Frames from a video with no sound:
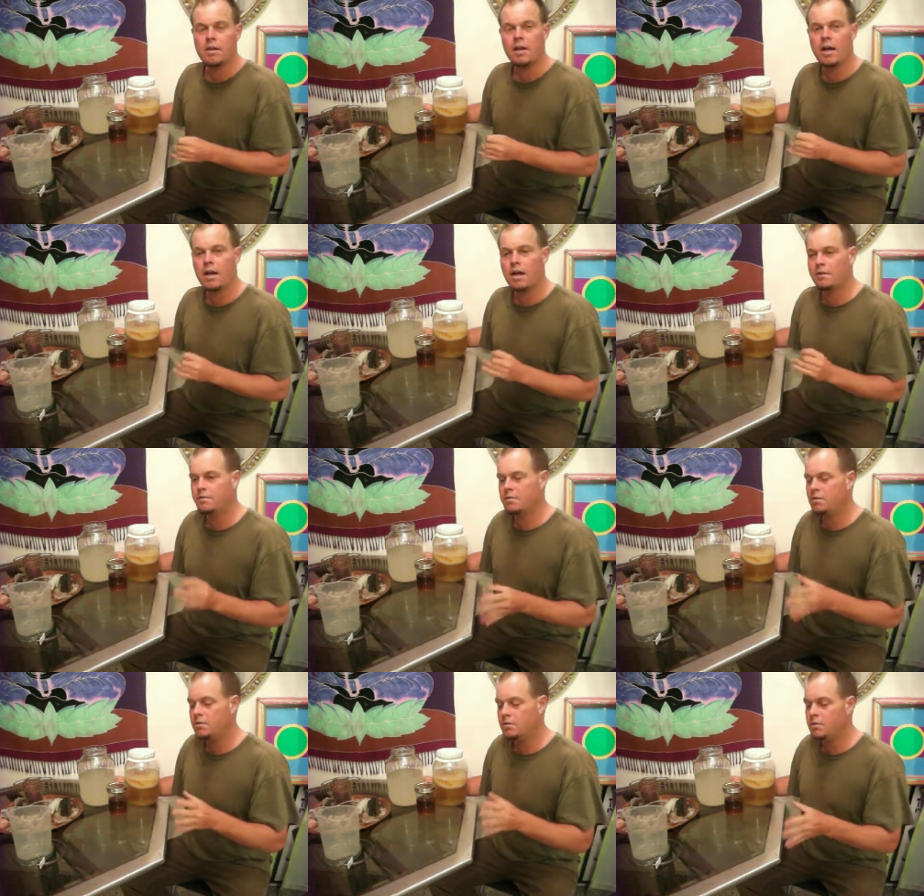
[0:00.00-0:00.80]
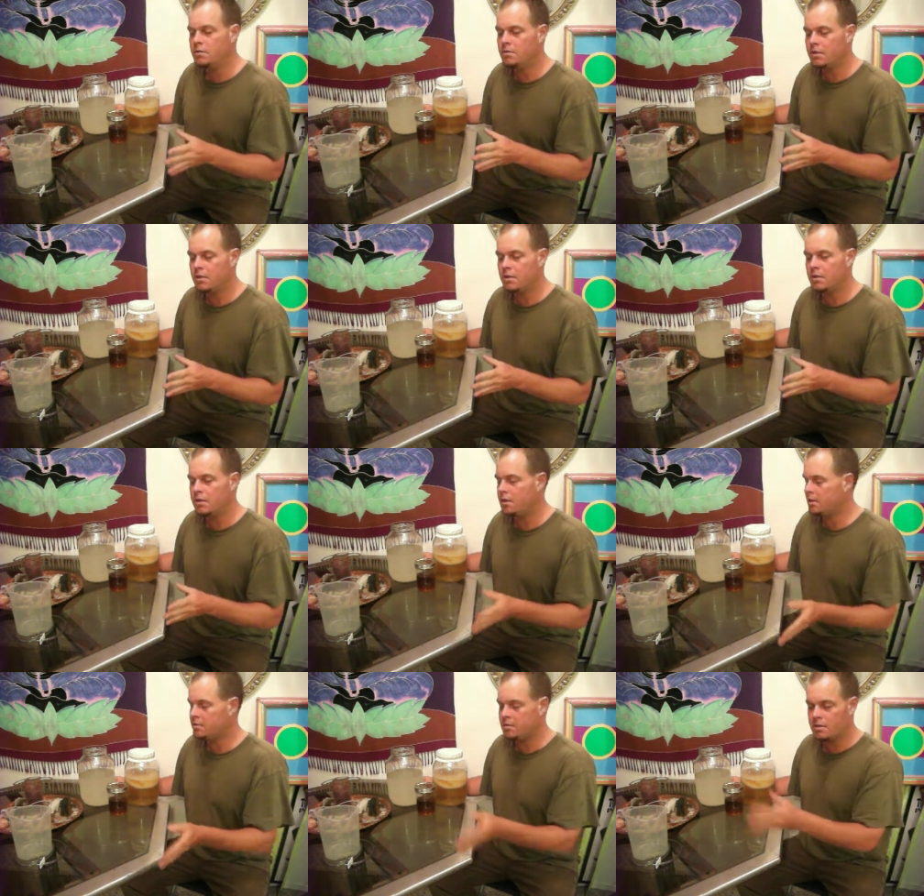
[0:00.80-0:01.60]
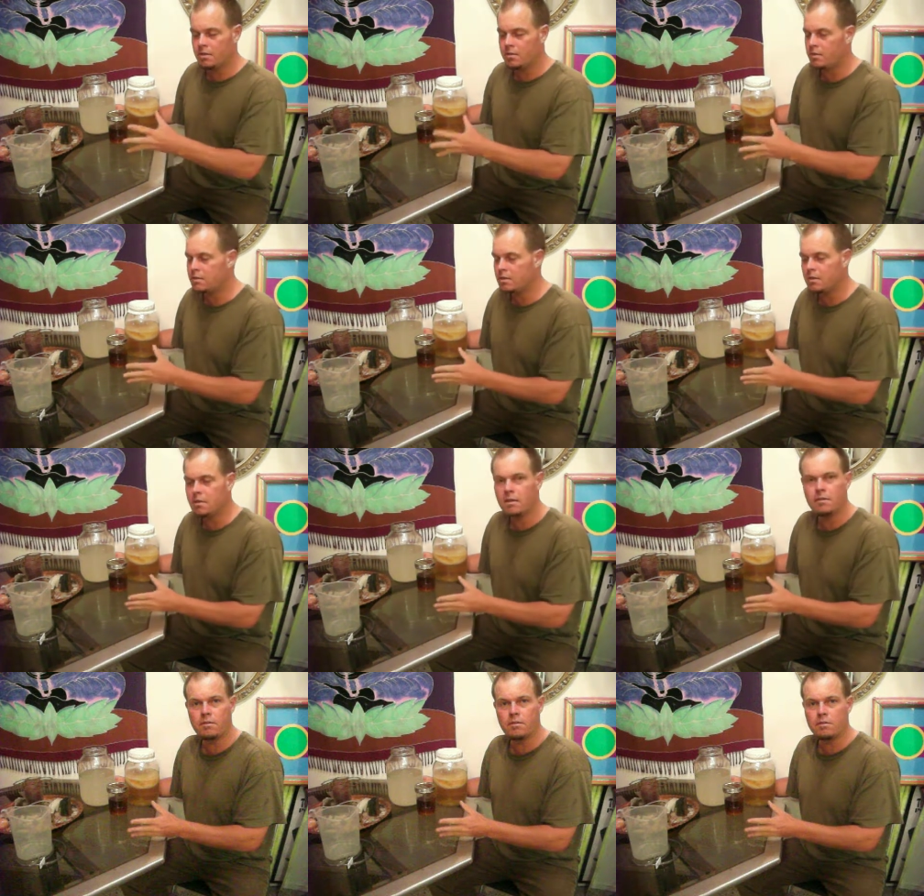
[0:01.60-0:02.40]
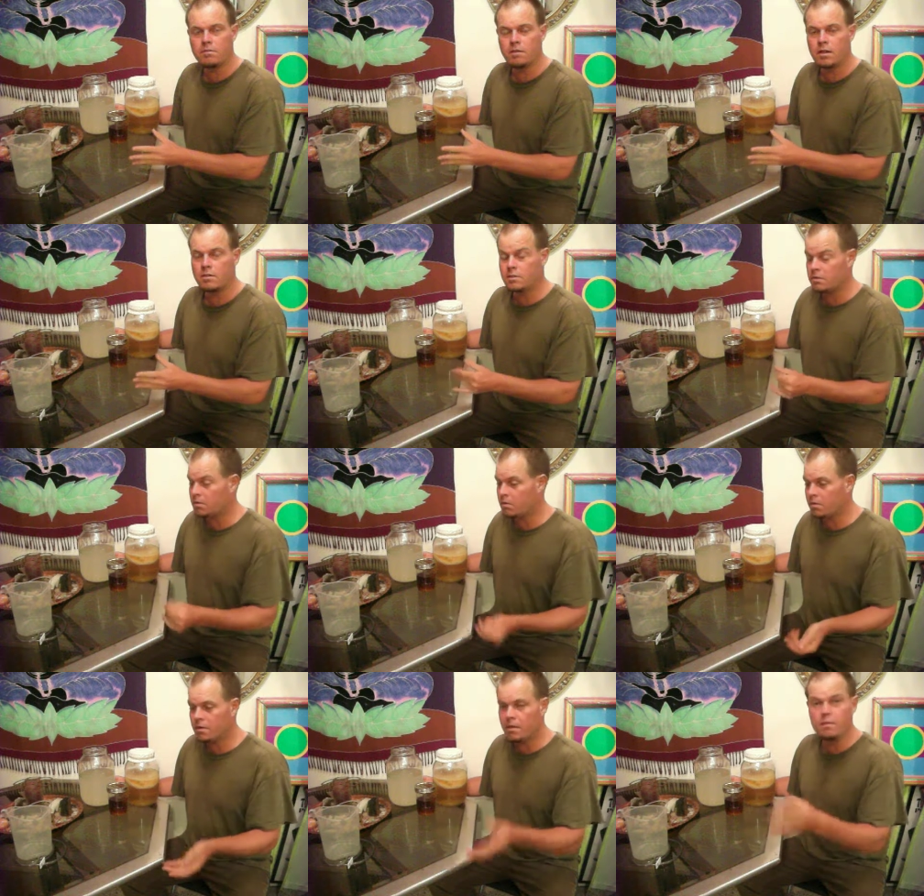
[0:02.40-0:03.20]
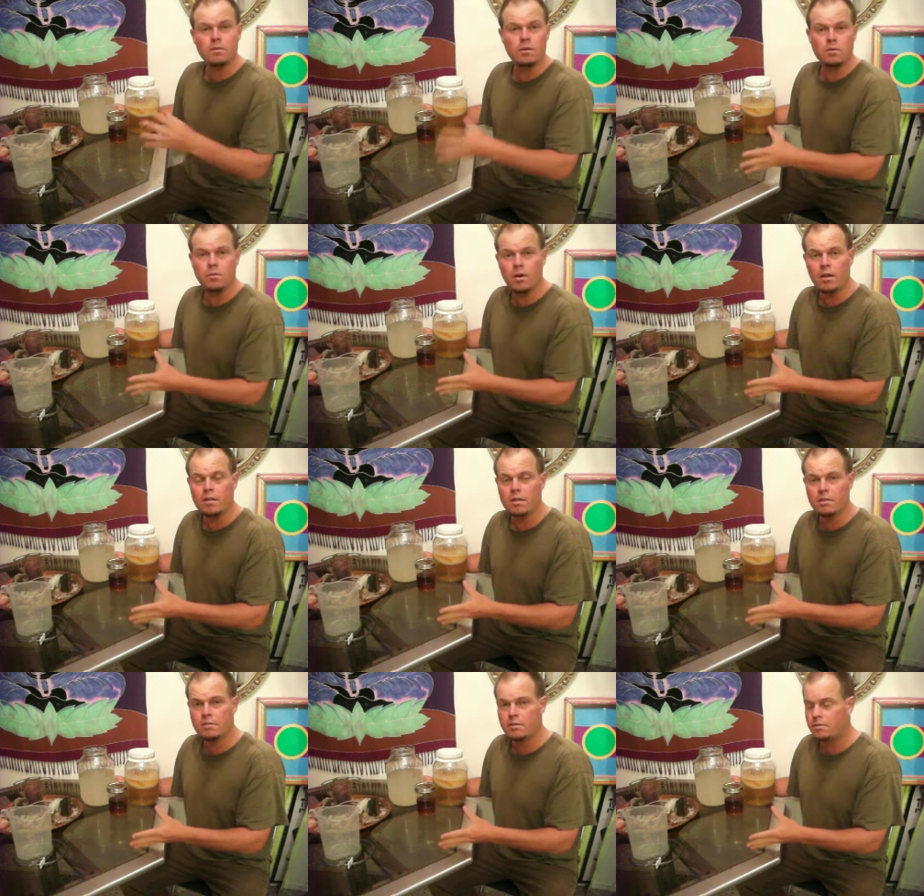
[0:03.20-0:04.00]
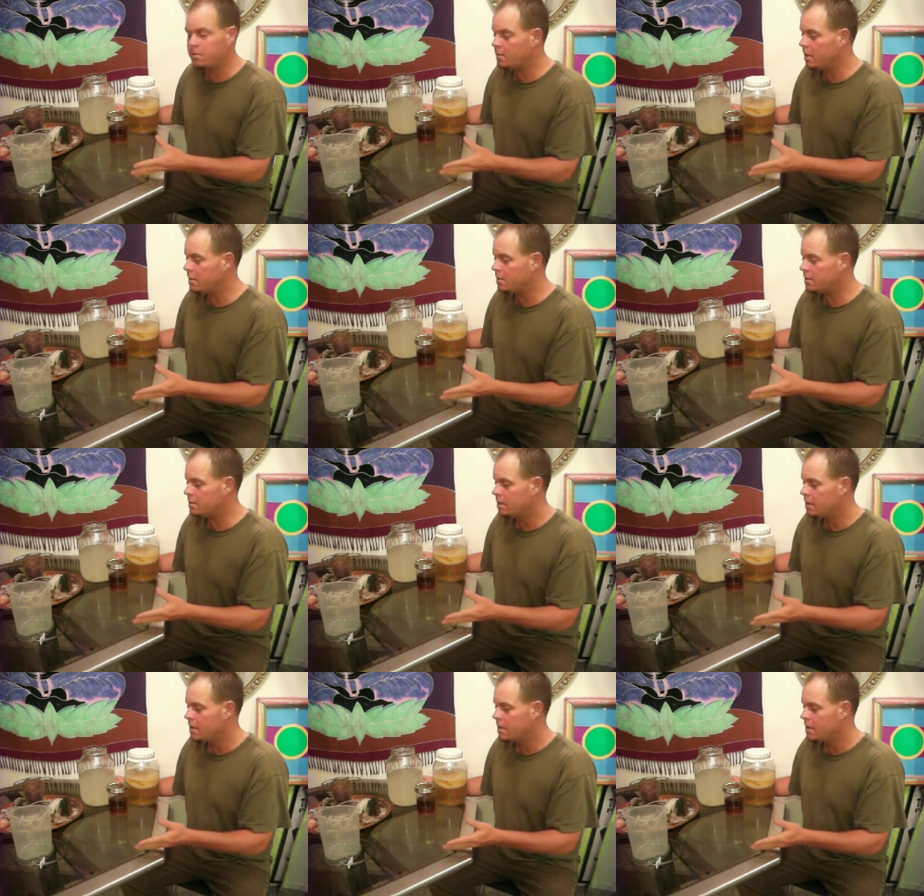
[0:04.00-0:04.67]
after doing a series of liver flushes or even one liver flush,